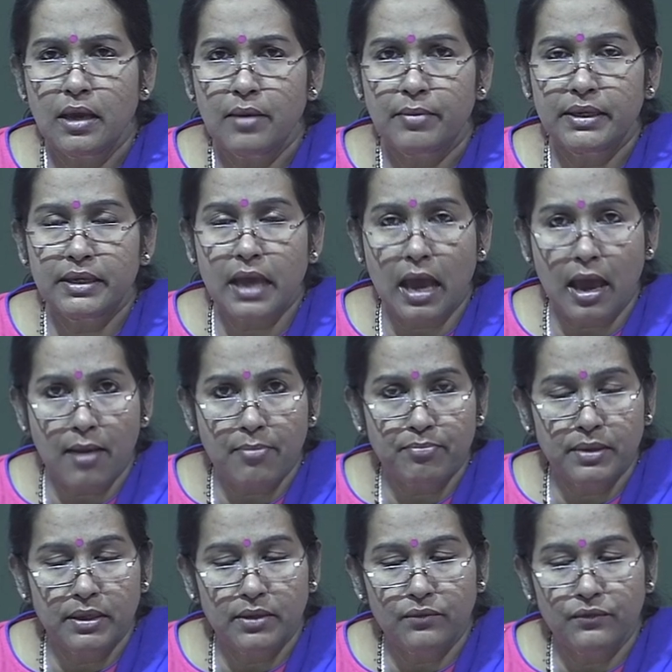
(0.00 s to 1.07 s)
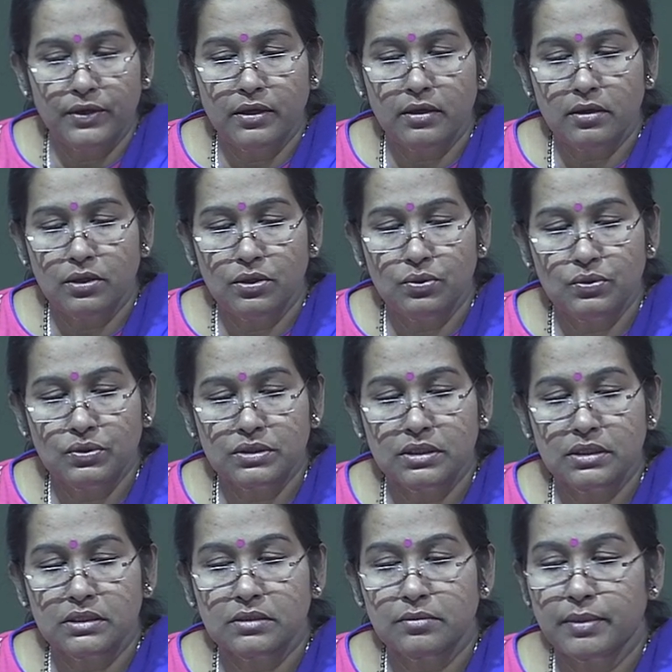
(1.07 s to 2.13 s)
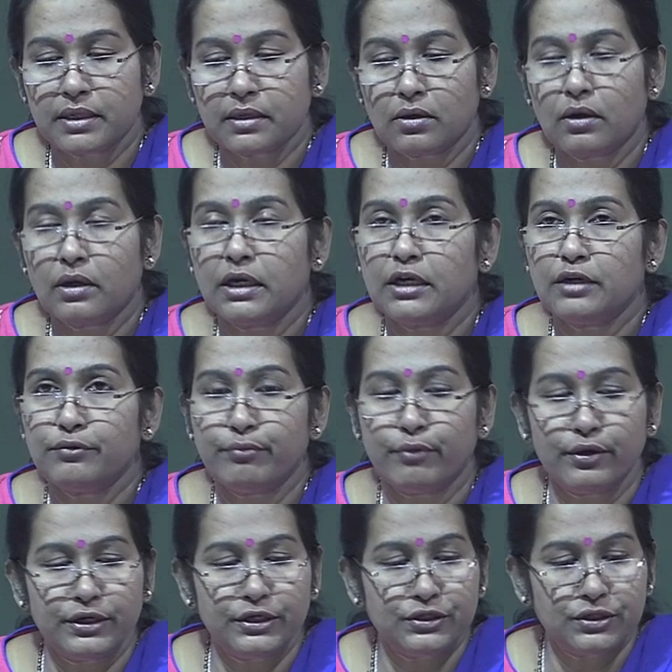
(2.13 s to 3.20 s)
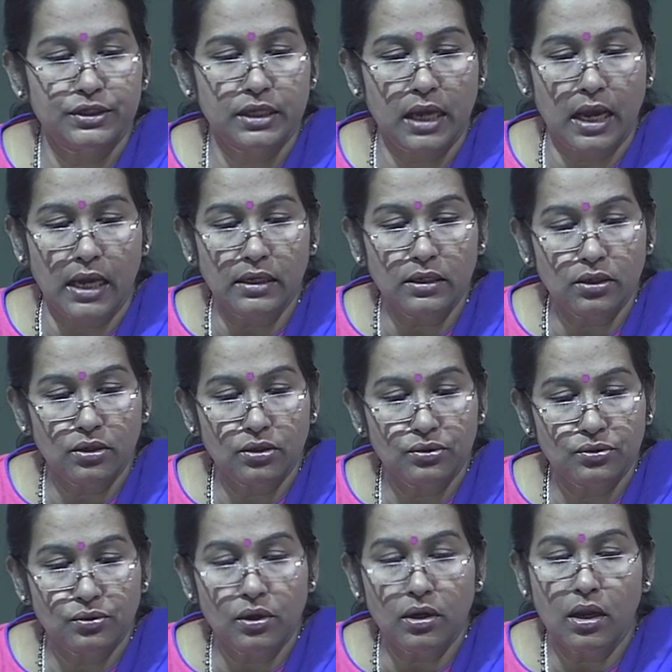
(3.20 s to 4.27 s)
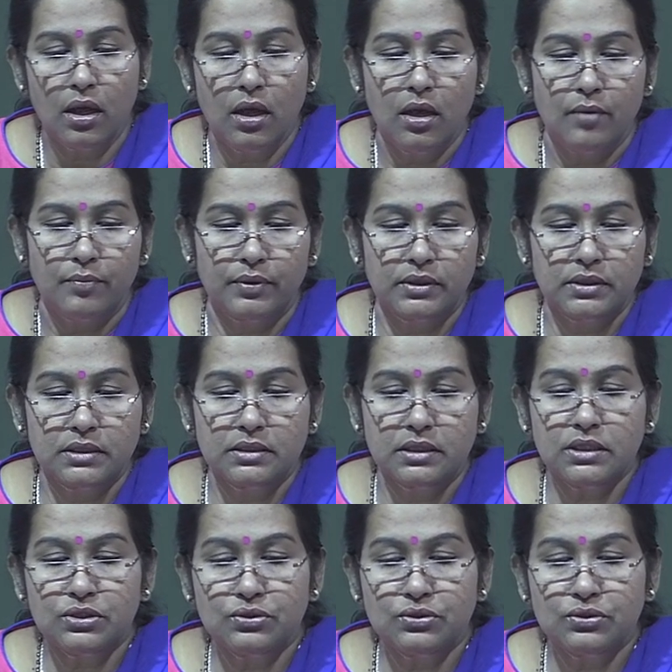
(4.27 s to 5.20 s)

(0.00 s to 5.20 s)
very aptly we use this metacognitive monitoring and control processes